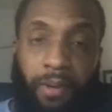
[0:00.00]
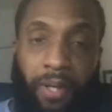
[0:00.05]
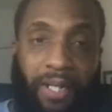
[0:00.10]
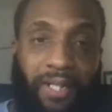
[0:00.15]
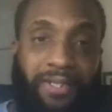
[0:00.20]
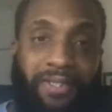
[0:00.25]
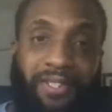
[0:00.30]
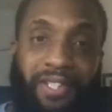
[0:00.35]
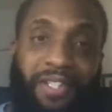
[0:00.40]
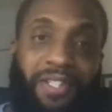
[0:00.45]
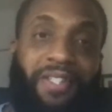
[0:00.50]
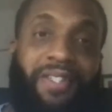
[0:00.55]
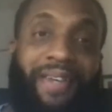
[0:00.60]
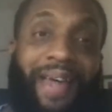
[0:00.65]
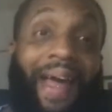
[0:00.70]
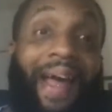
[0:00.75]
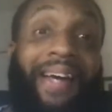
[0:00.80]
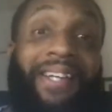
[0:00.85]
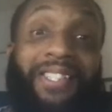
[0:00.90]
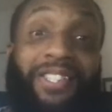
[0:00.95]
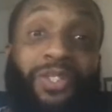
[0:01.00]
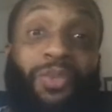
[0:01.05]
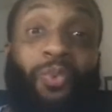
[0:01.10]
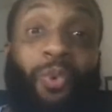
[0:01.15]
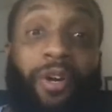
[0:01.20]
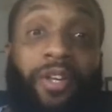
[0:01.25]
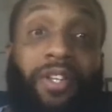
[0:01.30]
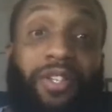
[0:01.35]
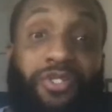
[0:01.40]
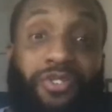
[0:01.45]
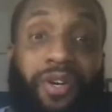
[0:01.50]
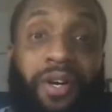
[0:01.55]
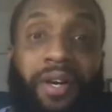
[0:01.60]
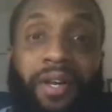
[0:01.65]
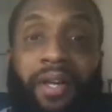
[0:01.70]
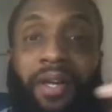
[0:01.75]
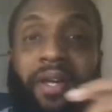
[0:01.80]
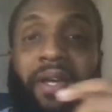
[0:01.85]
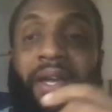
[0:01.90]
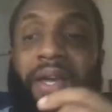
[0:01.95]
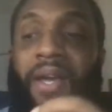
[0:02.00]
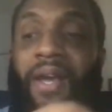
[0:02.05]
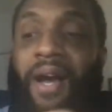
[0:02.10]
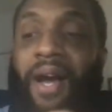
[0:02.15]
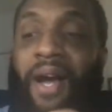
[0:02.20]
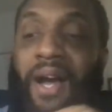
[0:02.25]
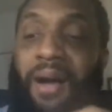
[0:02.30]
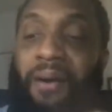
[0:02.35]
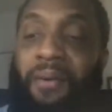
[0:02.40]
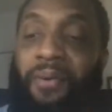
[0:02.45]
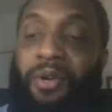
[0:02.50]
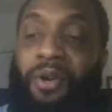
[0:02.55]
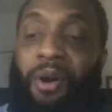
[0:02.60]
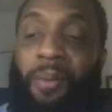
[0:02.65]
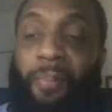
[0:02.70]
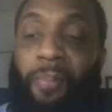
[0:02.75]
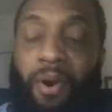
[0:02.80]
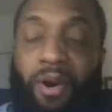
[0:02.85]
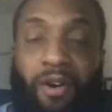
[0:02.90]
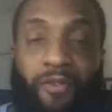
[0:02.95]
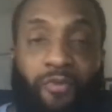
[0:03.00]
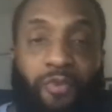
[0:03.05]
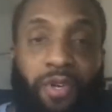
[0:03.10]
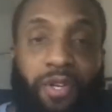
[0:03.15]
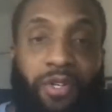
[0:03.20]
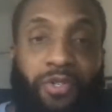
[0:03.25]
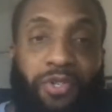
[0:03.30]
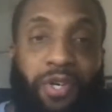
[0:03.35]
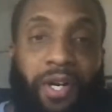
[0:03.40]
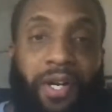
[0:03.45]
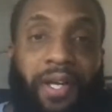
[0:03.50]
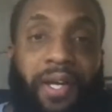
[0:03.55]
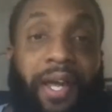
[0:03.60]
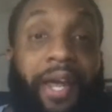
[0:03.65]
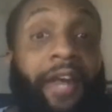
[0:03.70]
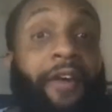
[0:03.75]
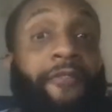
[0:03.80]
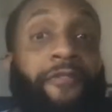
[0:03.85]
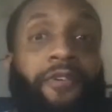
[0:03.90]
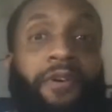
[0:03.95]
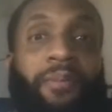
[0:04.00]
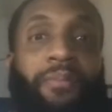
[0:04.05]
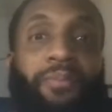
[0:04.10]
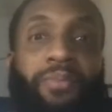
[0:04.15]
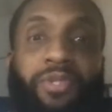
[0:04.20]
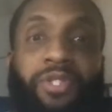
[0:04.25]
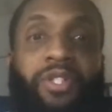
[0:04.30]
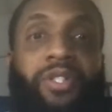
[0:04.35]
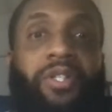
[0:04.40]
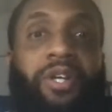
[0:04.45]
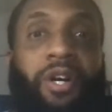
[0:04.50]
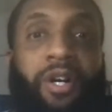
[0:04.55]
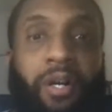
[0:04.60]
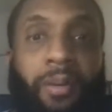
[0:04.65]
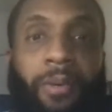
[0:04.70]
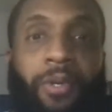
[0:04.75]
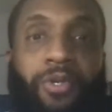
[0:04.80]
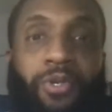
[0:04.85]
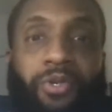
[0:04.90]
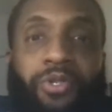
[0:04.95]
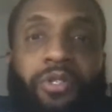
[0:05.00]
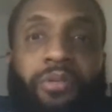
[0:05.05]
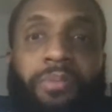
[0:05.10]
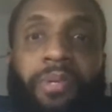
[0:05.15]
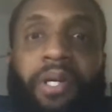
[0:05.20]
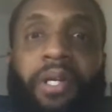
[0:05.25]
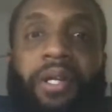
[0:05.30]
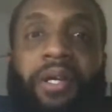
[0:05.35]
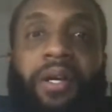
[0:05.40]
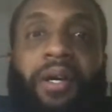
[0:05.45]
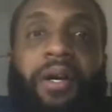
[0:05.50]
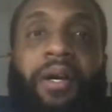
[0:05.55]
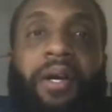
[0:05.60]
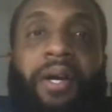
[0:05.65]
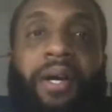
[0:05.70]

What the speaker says: 'Cause this is actually where the training, part of where the training came from, just talking about social media